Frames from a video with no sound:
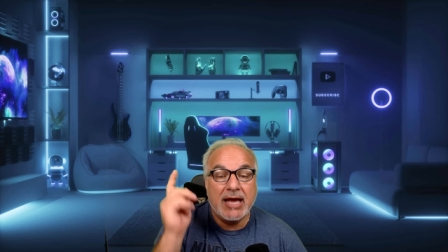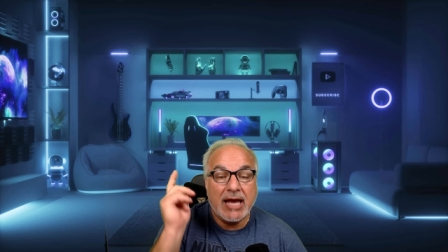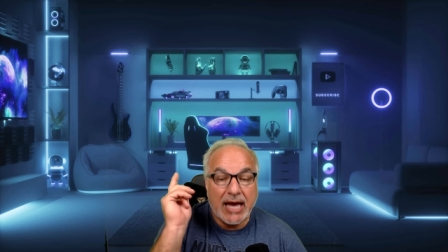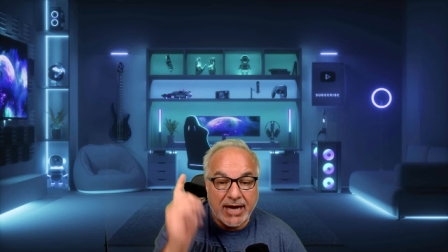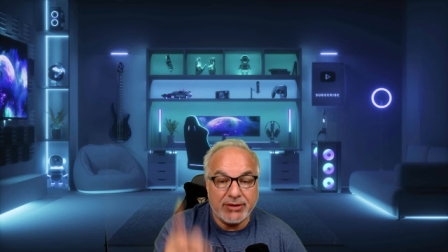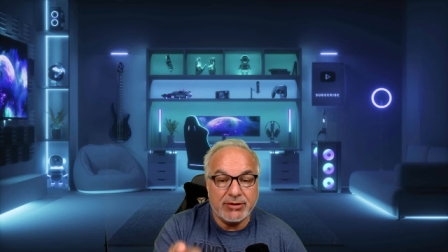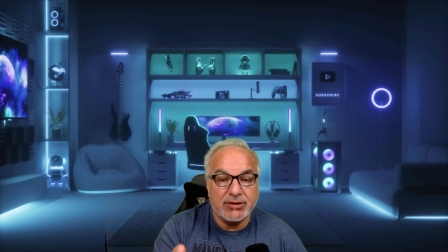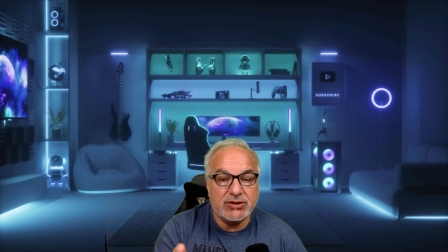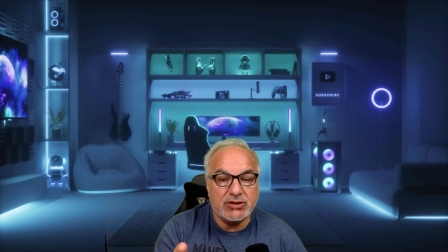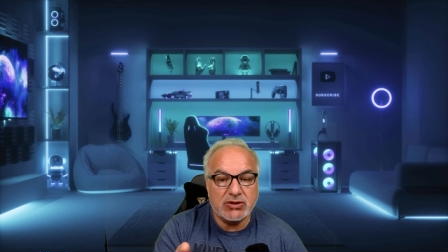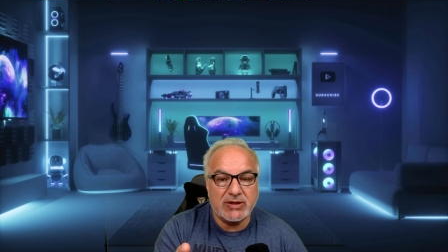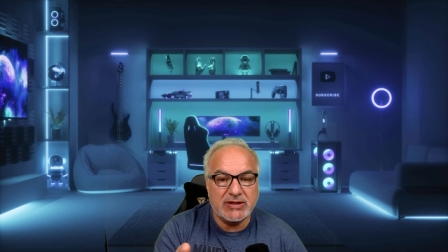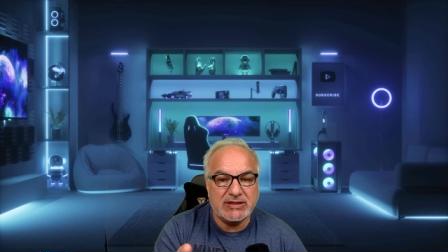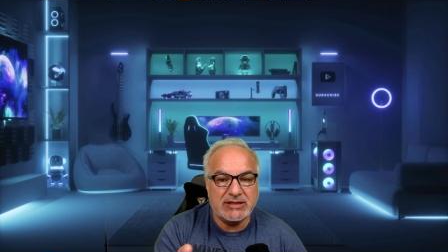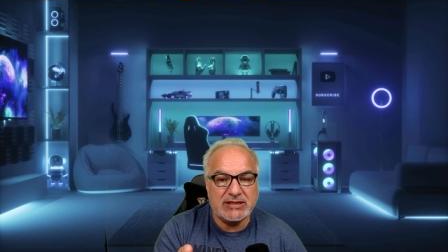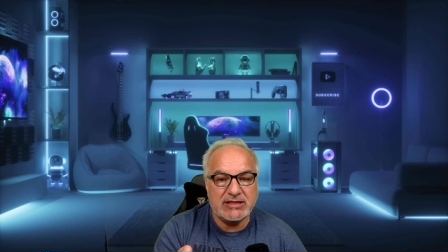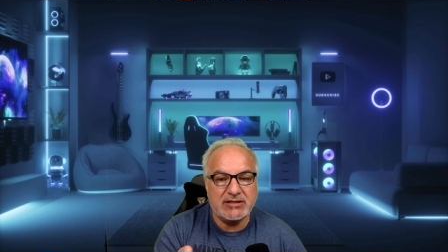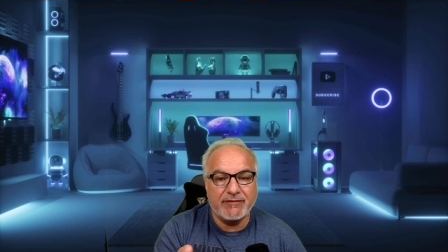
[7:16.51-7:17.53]
How are you enjoying
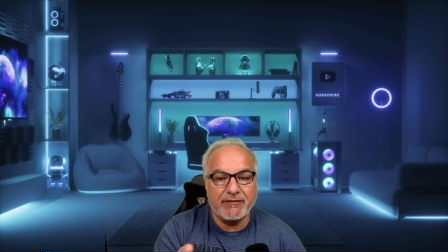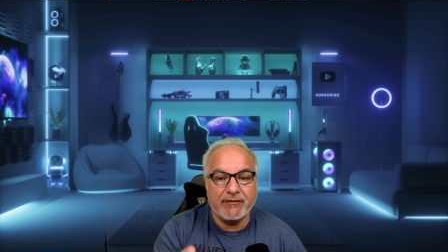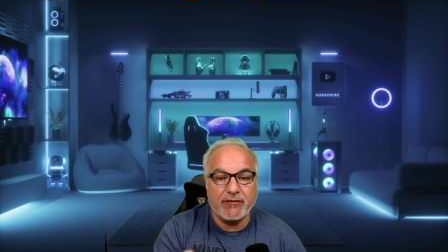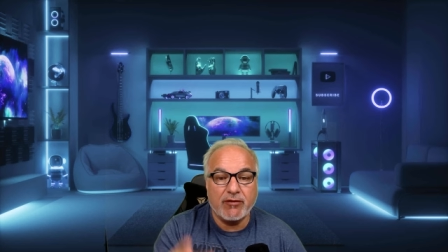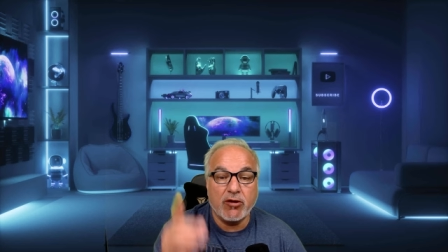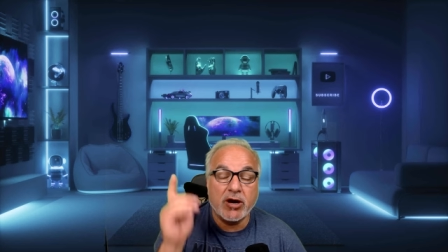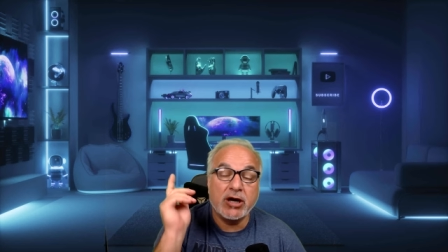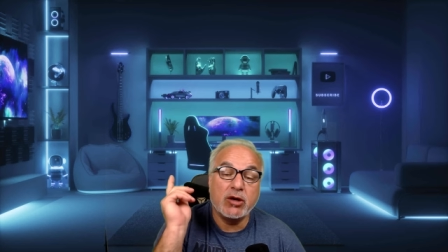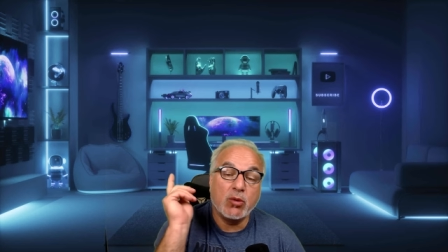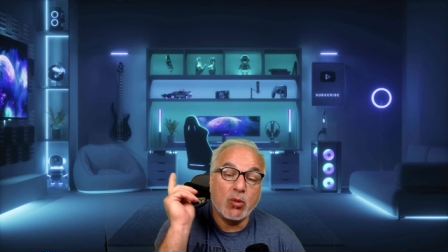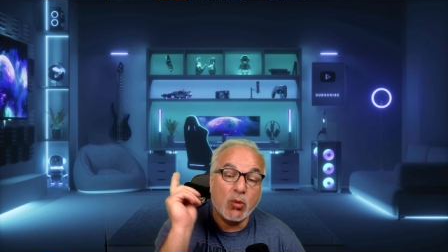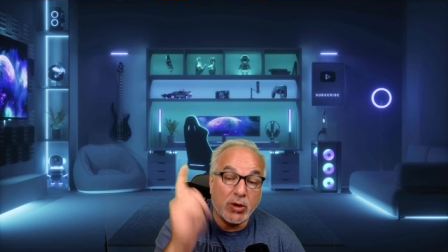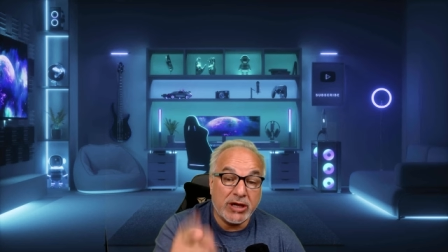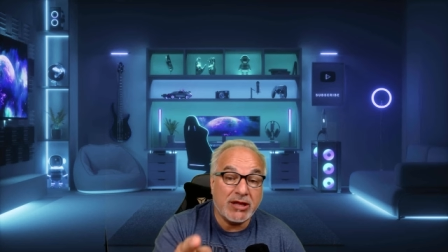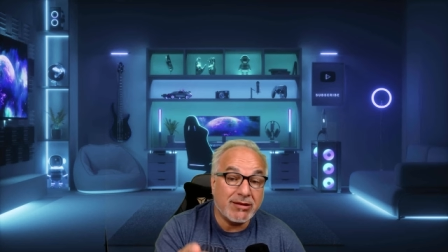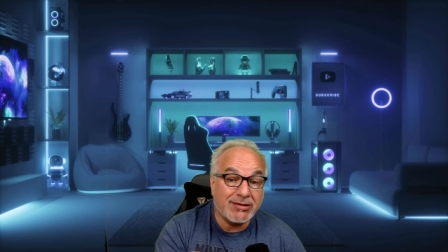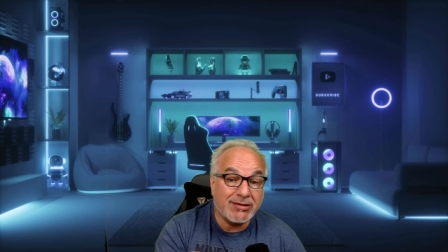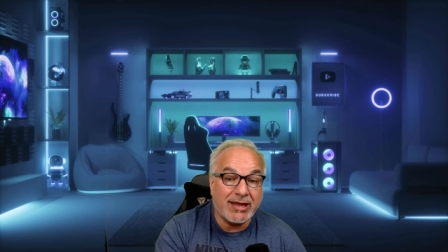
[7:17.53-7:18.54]
season four? What
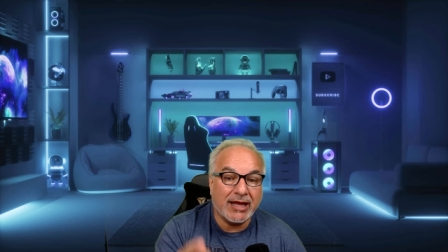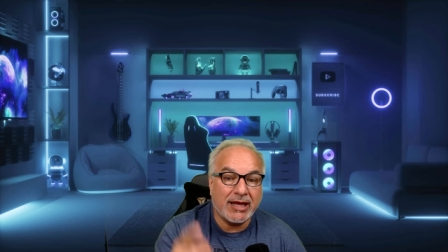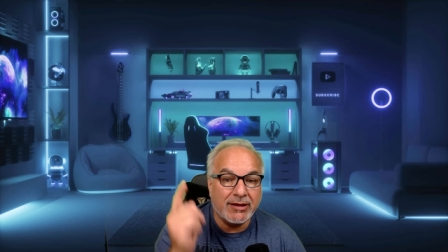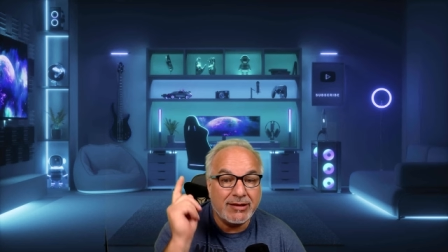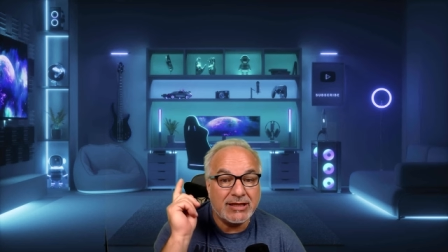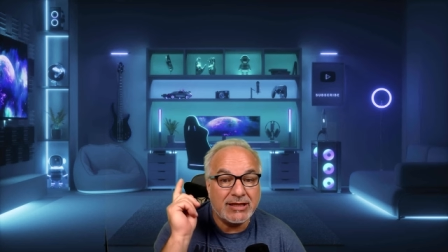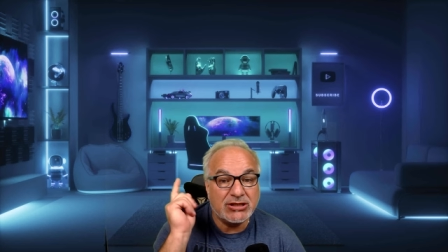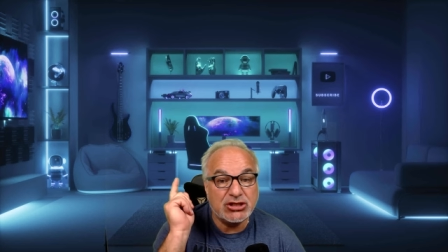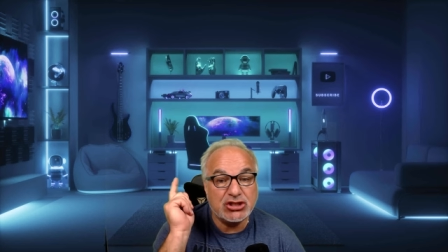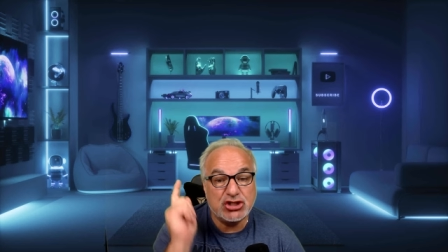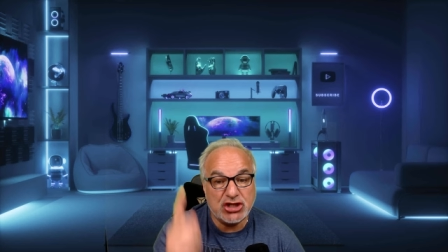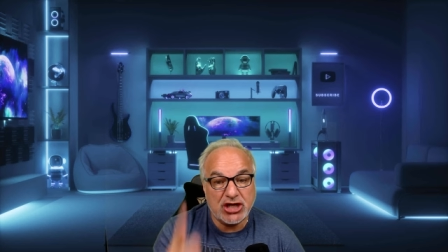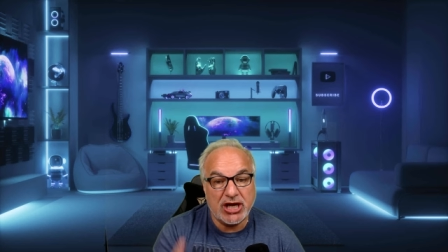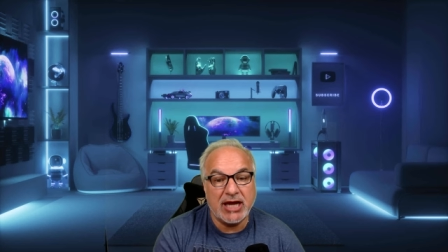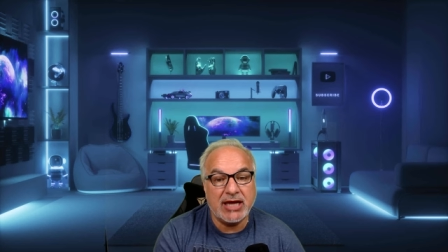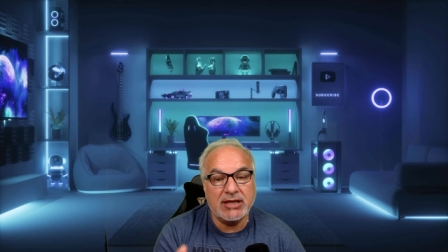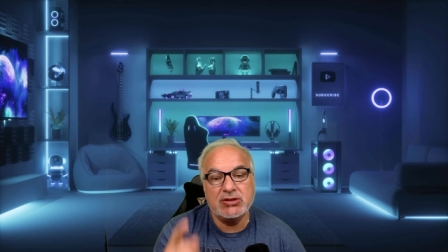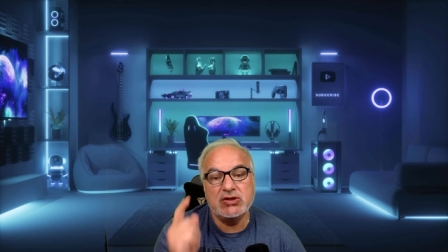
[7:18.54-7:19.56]
do you think of this
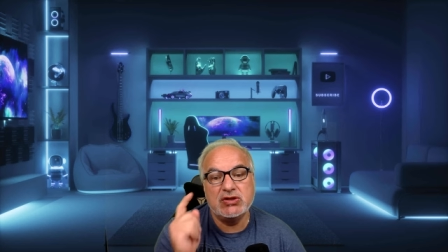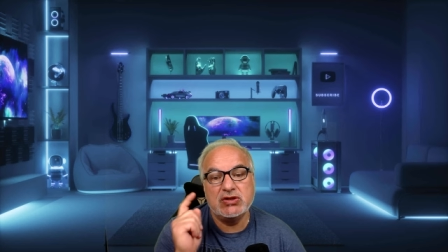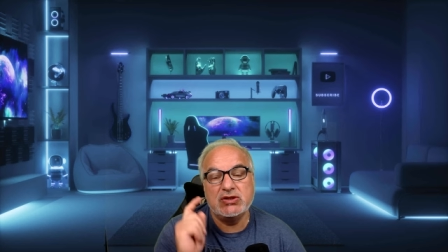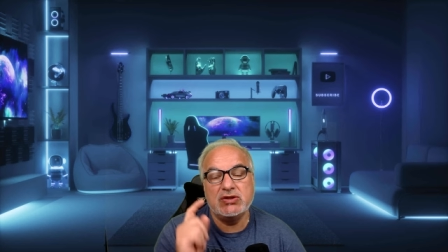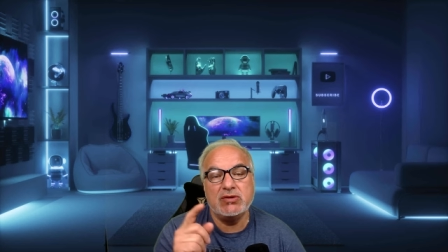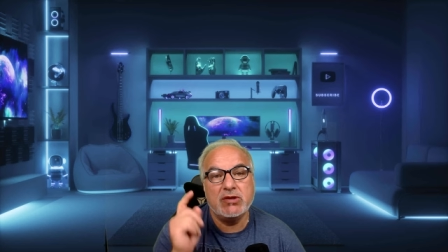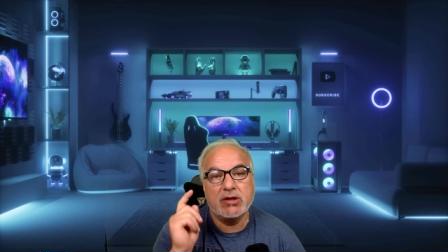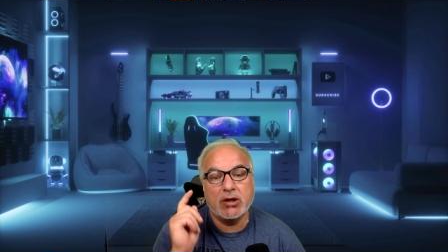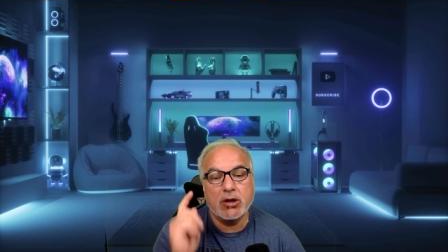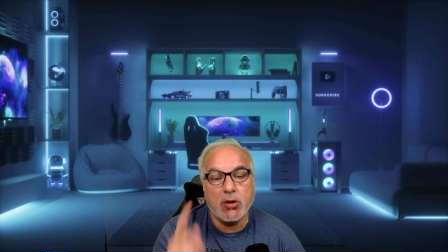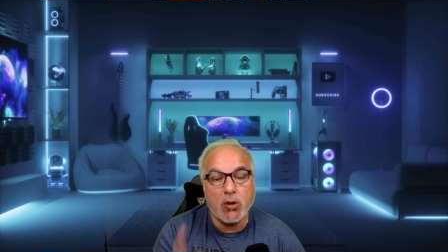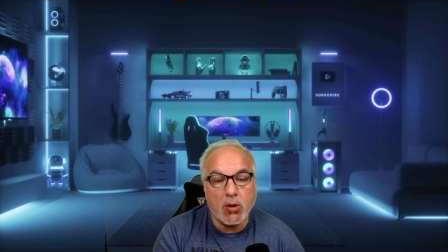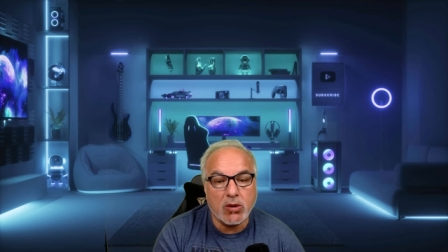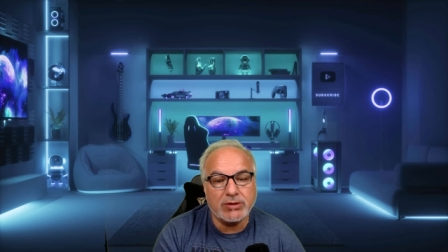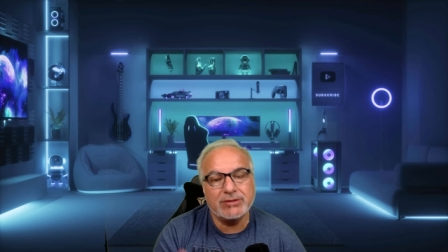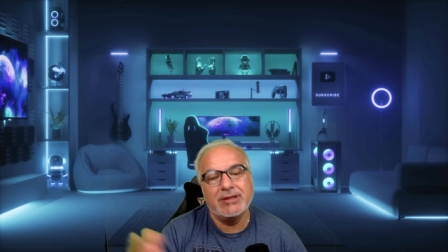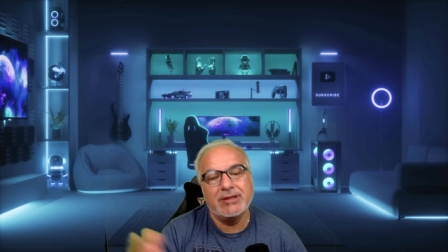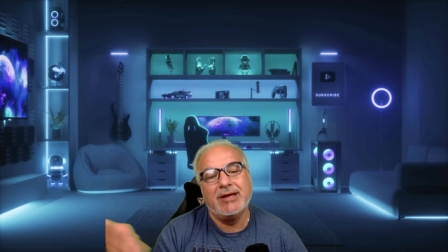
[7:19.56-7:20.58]
change to the
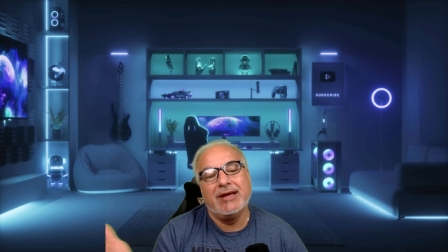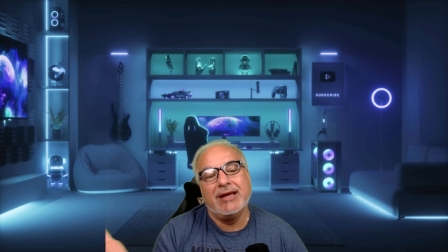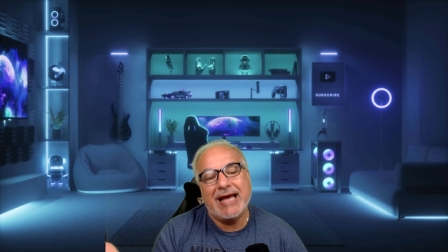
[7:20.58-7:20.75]
gold?